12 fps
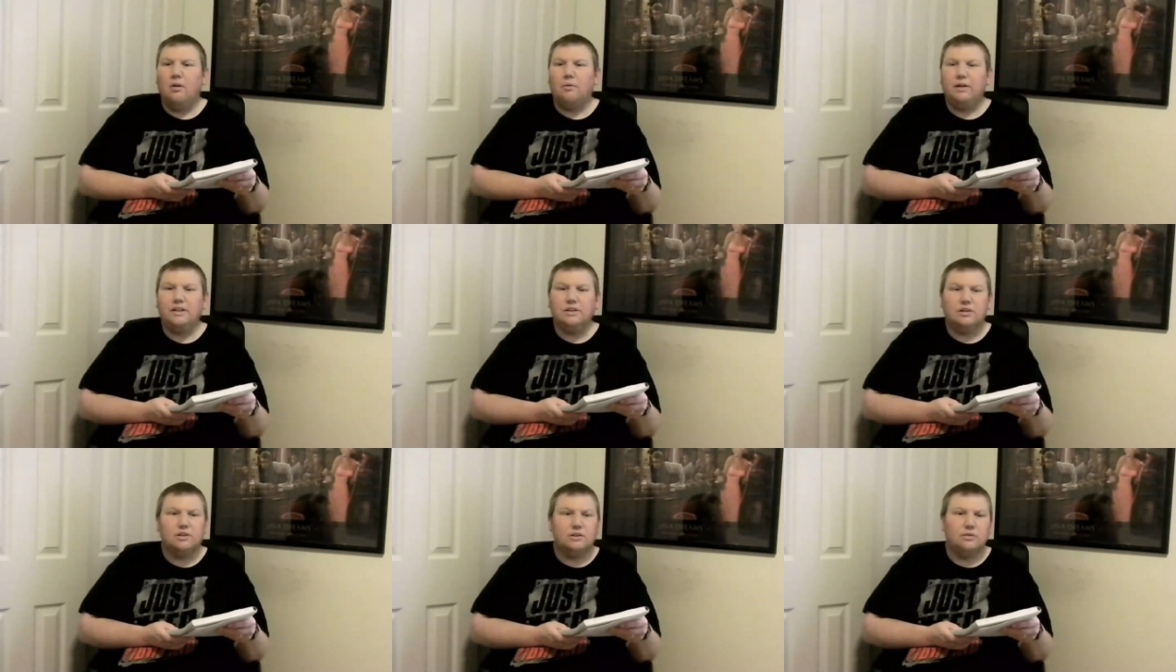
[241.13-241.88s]
When he
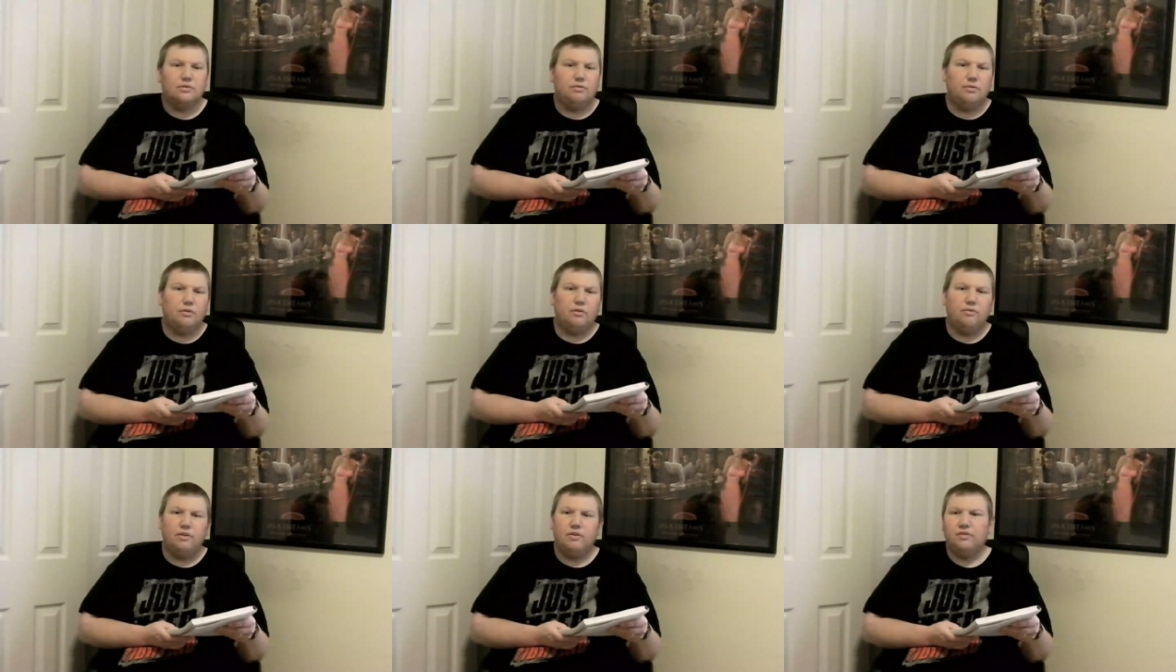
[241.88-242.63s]
starts doing
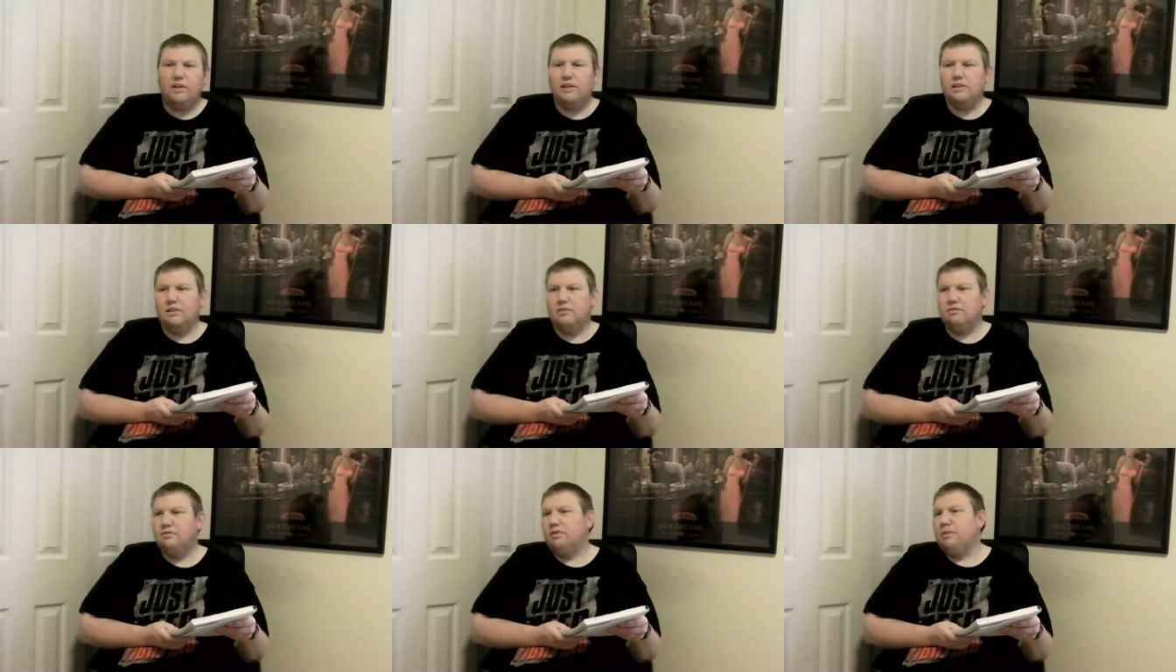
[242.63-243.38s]
450s and
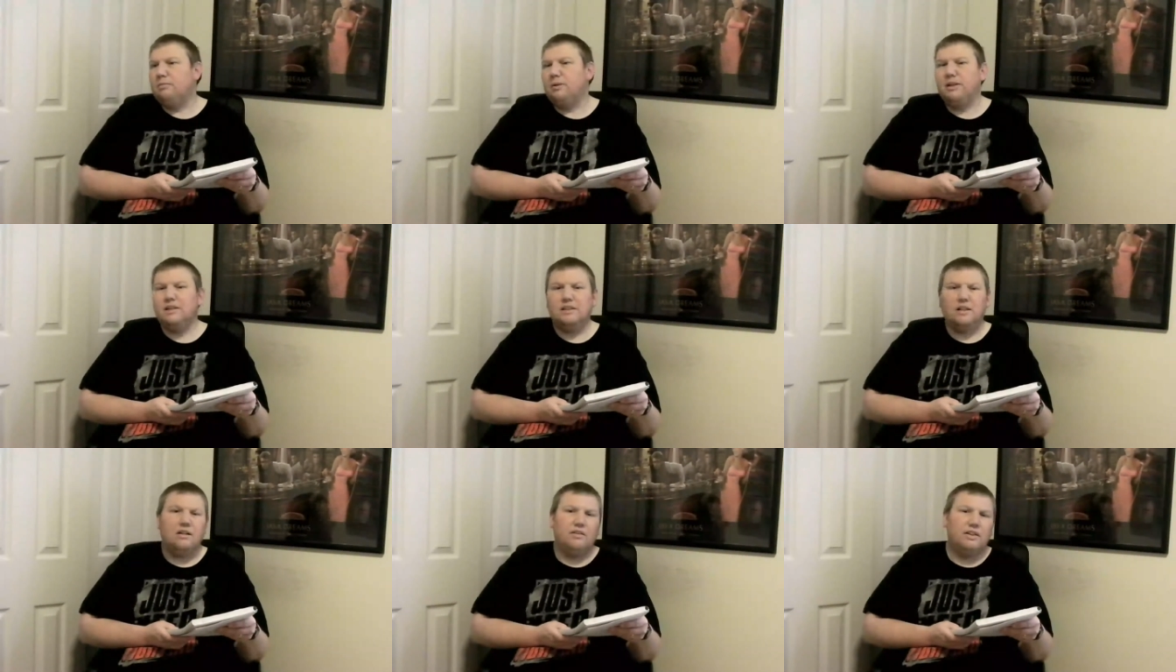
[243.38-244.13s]
flippies and
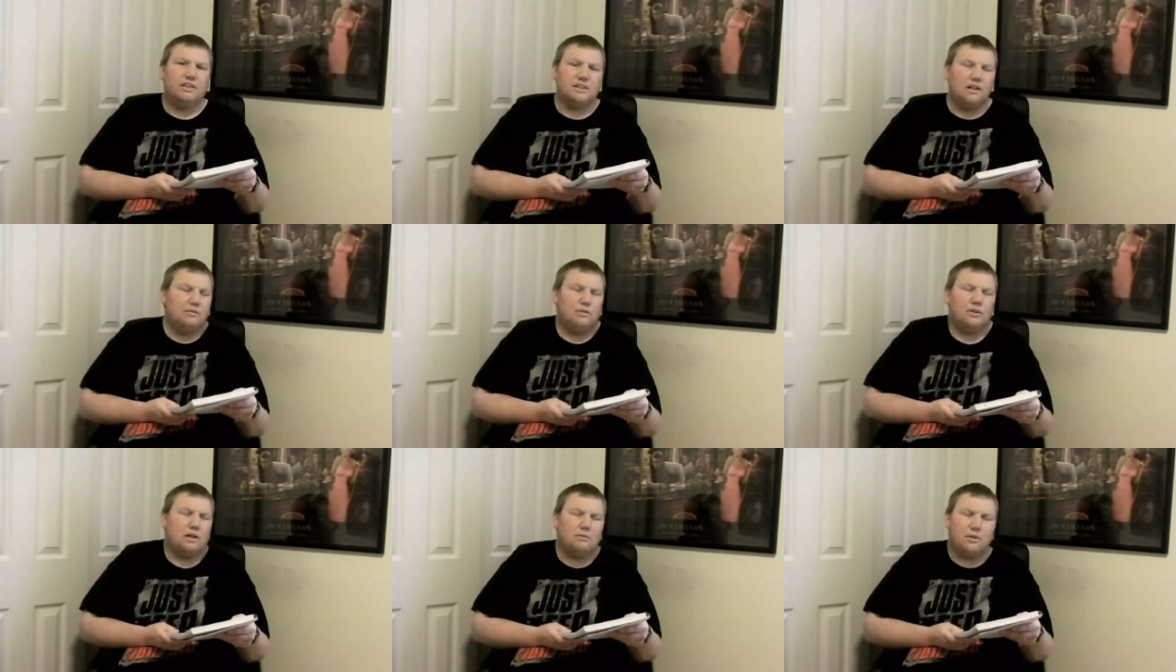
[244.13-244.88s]
all this stuff,
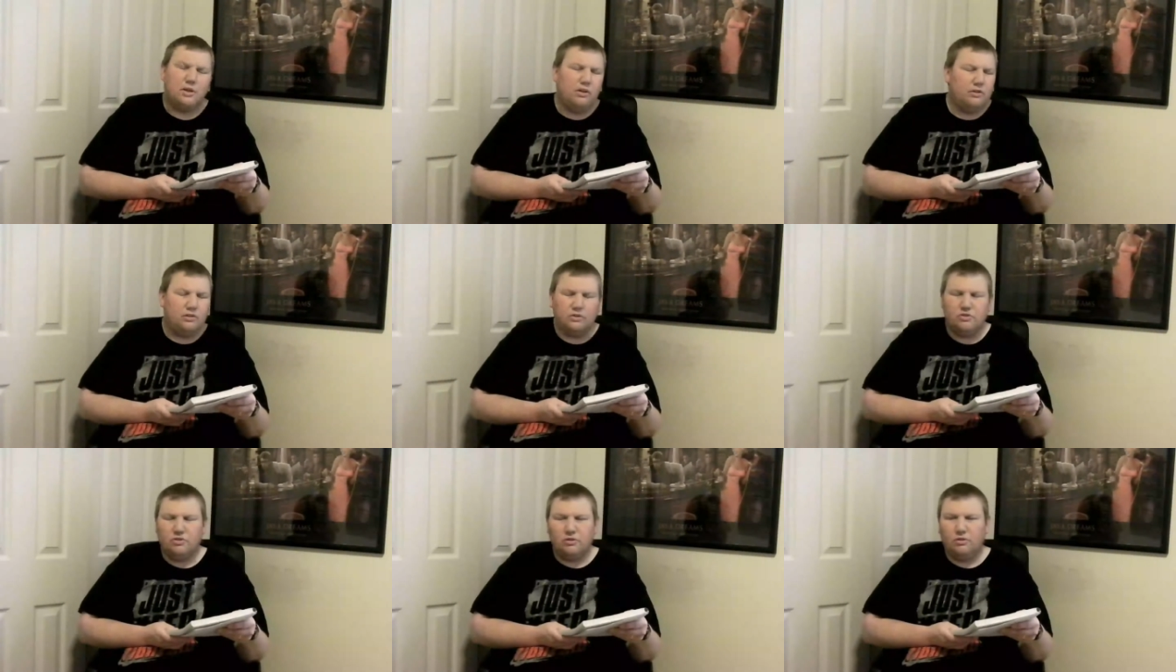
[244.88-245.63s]
which I'm a huge
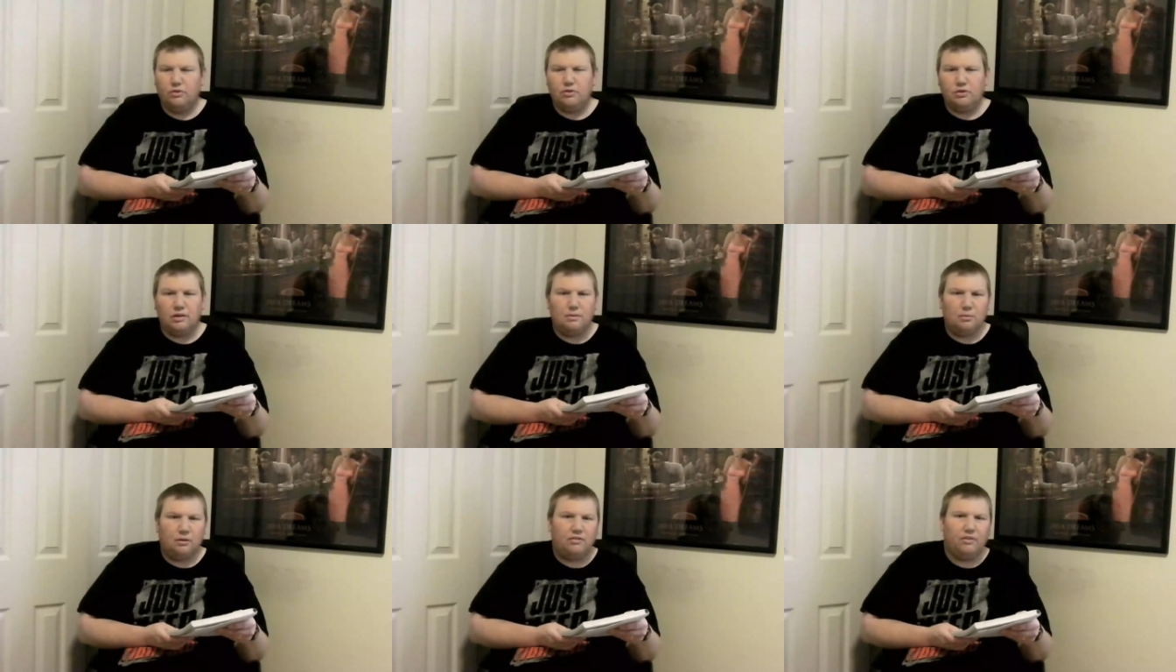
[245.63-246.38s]
Lucha
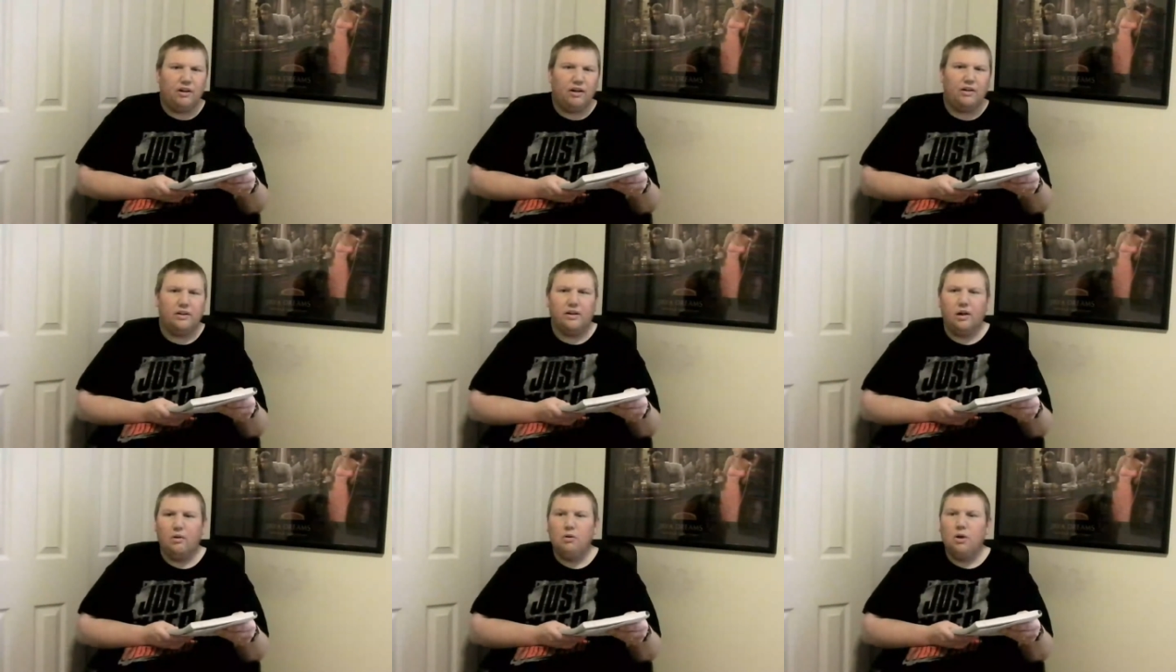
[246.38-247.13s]
Libre fan, you
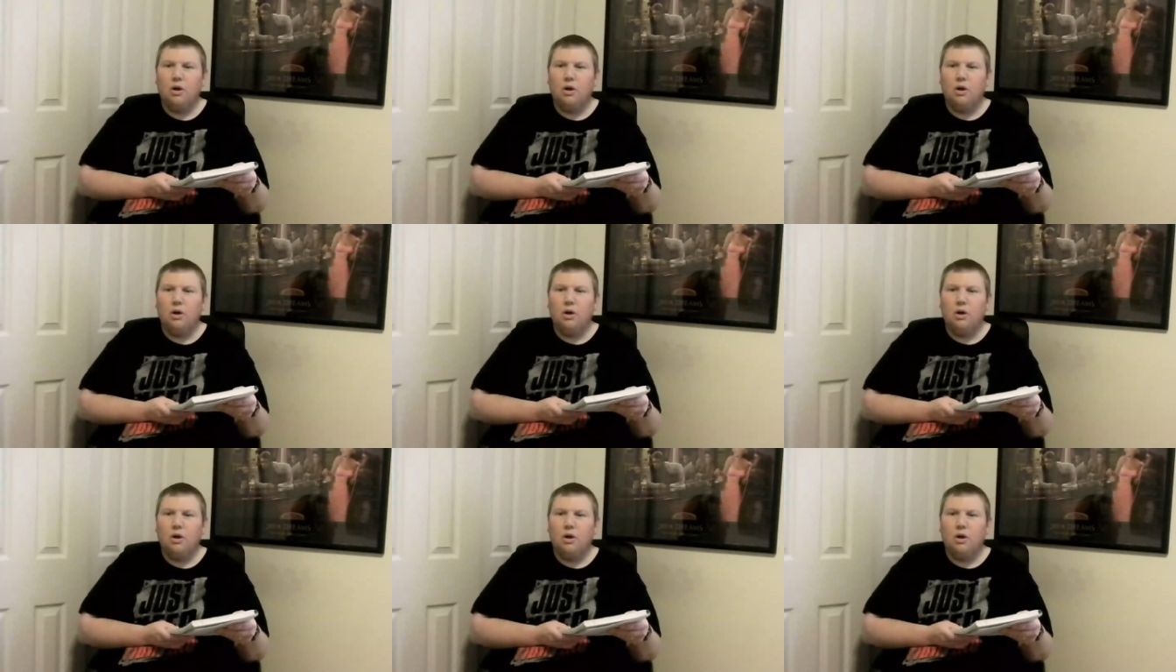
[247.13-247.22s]
know,